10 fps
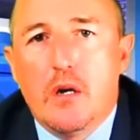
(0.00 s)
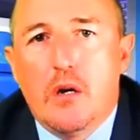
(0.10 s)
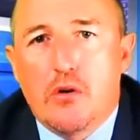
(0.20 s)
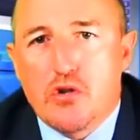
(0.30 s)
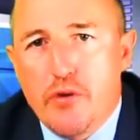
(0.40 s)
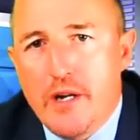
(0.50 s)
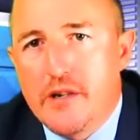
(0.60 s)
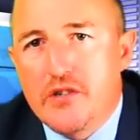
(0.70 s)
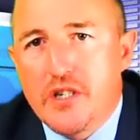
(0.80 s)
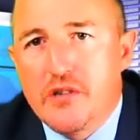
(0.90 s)
Australia
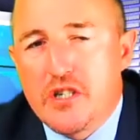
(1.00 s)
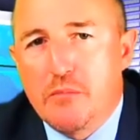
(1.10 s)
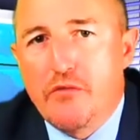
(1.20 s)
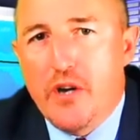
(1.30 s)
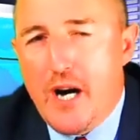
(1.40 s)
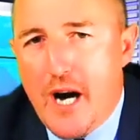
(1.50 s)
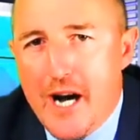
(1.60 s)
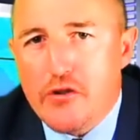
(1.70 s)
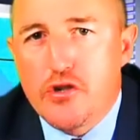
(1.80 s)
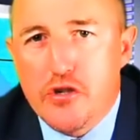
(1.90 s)
has seen some of the
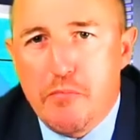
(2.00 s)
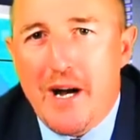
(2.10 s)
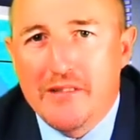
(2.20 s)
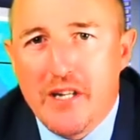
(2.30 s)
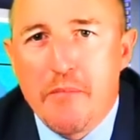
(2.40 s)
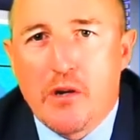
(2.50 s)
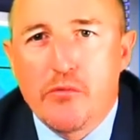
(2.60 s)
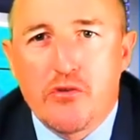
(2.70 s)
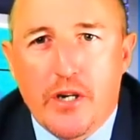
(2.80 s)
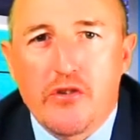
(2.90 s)
harshest pandemic
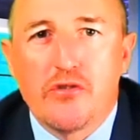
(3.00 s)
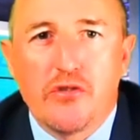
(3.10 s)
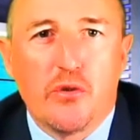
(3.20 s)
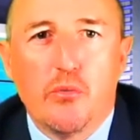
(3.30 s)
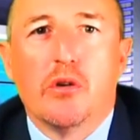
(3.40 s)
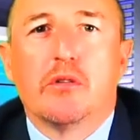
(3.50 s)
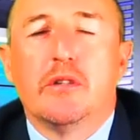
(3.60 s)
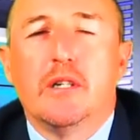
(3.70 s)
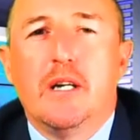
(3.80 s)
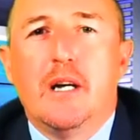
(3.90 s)
restrictions in the world,
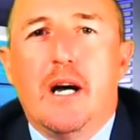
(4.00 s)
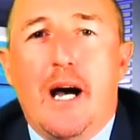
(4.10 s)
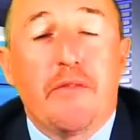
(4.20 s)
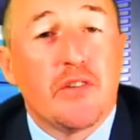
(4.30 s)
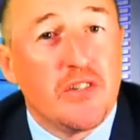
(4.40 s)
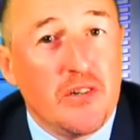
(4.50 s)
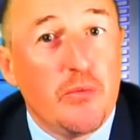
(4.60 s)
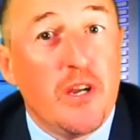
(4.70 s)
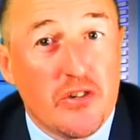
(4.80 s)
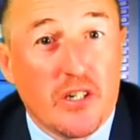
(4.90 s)
and the
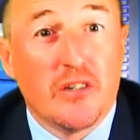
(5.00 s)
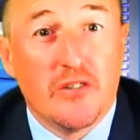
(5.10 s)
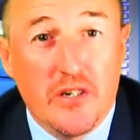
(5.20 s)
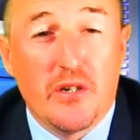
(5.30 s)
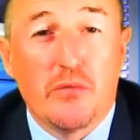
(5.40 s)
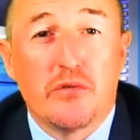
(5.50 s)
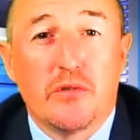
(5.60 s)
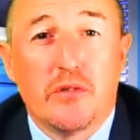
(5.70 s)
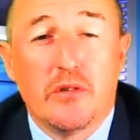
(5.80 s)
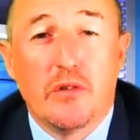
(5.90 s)
situation continues.
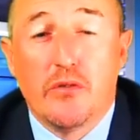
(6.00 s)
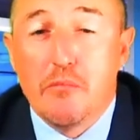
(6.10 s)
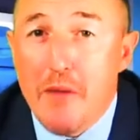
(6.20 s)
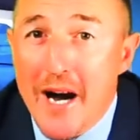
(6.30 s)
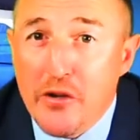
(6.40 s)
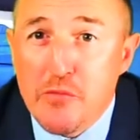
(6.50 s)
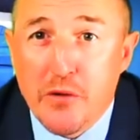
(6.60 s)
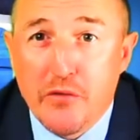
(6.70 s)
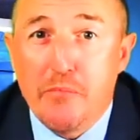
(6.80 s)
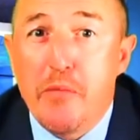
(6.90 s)
The
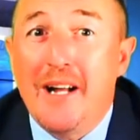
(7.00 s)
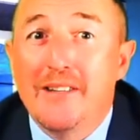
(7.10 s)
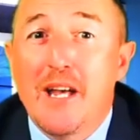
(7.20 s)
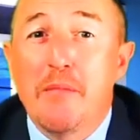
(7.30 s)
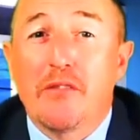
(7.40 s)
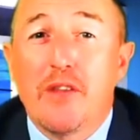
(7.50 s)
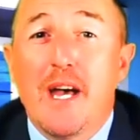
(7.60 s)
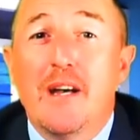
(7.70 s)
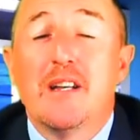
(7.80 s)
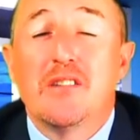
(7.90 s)
management of the pandemic
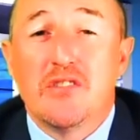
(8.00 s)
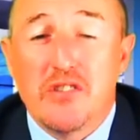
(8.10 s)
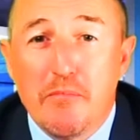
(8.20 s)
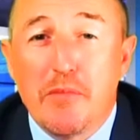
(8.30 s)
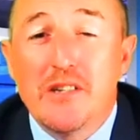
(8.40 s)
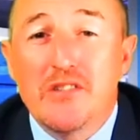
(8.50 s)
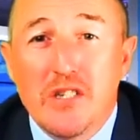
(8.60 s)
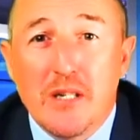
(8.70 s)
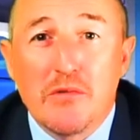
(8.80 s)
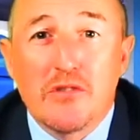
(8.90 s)
there simply
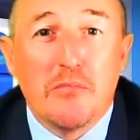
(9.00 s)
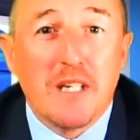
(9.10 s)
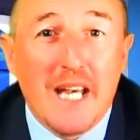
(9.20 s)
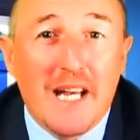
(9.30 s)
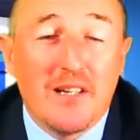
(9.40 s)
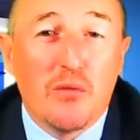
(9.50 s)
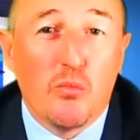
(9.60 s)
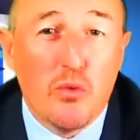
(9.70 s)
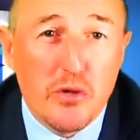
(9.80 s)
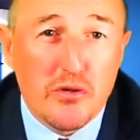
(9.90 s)
seems to be getting
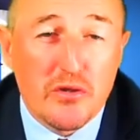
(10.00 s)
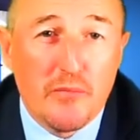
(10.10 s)
worse.